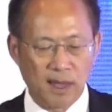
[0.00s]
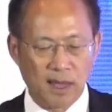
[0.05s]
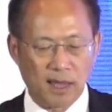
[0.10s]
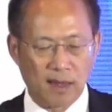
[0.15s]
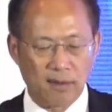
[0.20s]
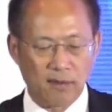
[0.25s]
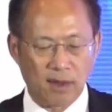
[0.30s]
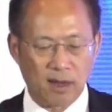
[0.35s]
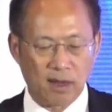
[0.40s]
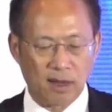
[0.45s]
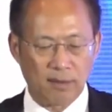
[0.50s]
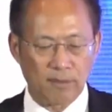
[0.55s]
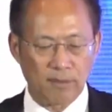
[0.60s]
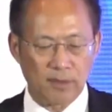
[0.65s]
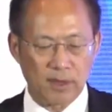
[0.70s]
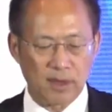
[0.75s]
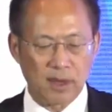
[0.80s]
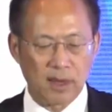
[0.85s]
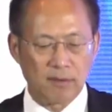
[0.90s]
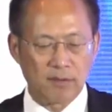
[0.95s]
And
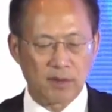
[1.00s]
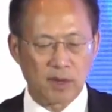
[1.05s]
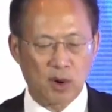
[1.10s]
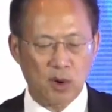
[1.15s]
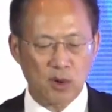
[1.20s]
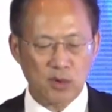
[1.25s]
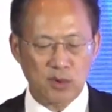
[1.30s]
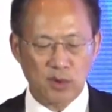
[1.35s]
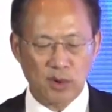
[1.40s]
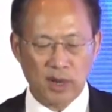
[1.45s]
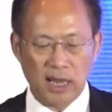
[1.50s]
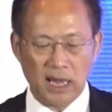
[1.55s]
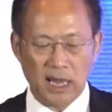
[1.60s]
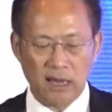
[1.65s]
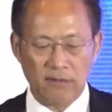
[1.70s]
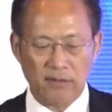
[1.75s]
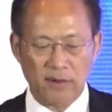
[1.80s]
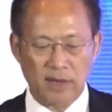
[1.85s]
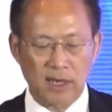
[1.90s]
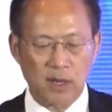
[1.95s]
we also
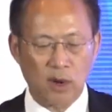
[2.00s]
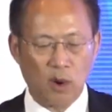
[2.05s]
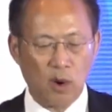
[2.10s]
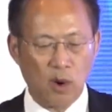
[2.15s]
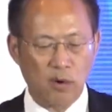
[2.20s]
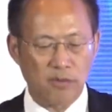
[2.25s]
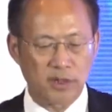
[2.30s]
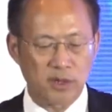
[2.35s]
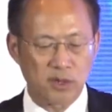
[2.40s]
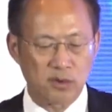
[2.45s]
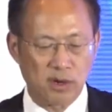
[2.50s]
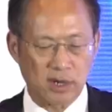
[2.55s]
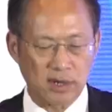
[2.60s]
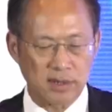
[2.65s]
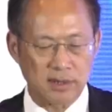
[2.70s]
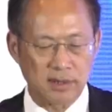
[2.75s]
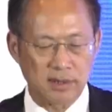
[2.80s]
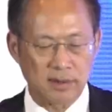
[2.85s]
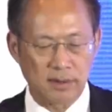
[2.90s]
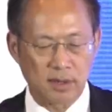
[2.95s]
have an orphan
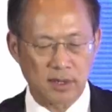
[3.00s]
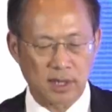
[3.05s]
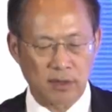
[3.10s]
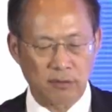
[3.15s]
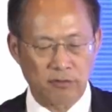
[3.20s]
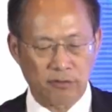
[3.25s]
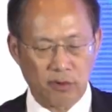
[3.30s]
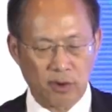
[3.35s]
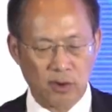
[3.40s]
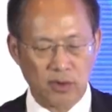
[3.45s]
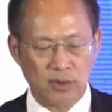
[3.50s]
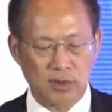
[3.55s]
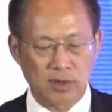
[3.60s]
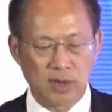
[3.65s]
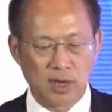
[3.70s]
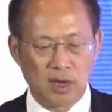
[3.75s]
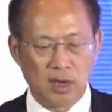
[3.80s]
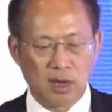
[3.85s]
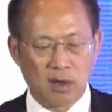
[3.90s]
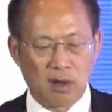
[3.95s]
drugs, okay, first
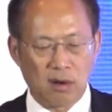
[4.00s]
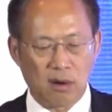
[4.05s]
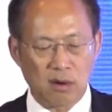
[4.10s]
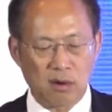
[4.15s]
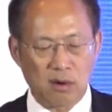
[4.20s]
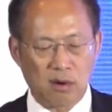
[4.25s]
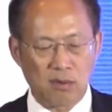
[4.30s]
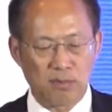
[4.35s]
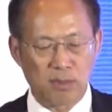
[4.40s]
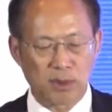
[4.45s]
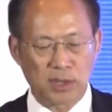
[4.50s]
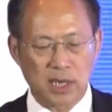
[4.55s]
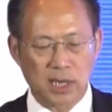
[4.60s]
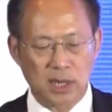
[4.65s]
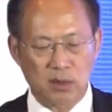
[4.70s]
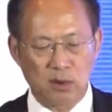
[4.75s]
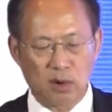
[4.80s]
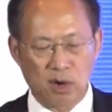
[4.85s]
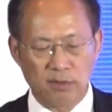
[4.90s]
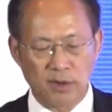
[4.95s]
Hong Kong
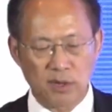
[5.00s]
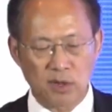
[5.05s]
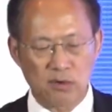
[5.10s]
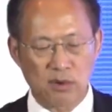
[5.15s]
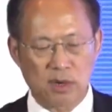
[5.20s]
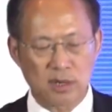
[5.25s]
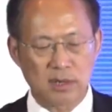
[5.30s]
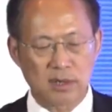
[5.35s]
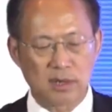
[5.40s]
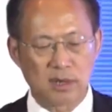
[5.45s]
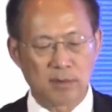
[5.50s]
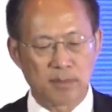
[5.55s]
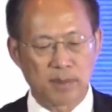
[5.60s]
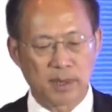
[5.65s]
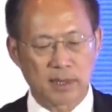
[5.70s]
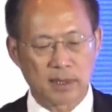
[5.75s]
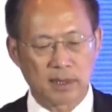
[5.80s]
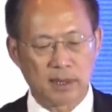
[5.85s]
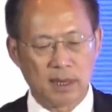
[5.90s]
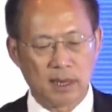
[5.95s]
botanical orphan drugs
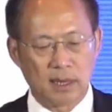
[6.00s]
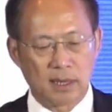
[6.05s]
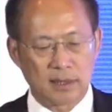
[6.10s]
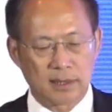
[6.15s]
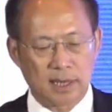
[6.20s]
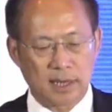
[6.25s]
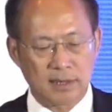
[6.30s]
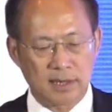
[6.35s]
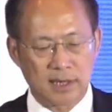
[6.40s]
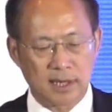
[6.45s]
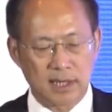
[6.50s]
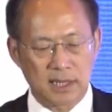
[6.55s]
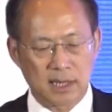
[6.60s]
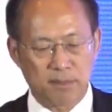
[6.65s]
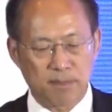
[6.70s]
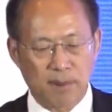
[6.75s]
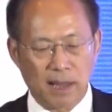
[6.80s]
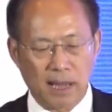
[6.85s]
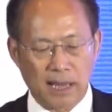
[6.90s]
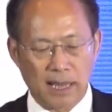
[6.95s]
being
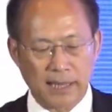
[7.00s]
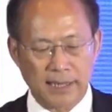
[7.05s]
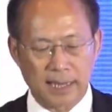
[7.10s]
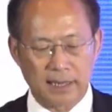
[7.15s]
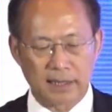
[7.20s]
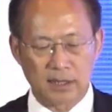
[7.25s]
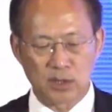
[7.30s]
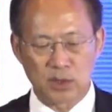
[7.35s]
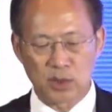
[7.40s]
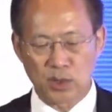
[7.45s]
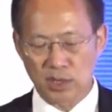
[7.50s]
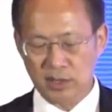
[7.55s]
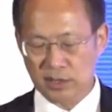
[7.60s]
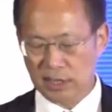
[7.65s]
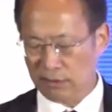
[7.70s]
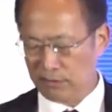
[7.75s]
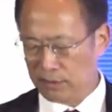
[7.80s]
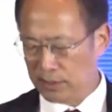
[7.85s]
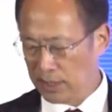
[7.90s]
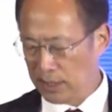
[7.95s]
designated by, again, US
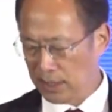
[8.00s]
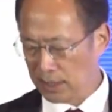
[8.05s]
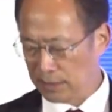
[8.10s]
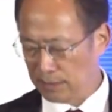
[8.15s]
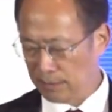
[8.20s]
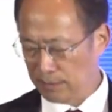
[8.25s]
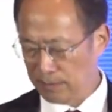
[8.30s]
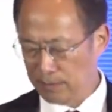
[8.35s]
FDA.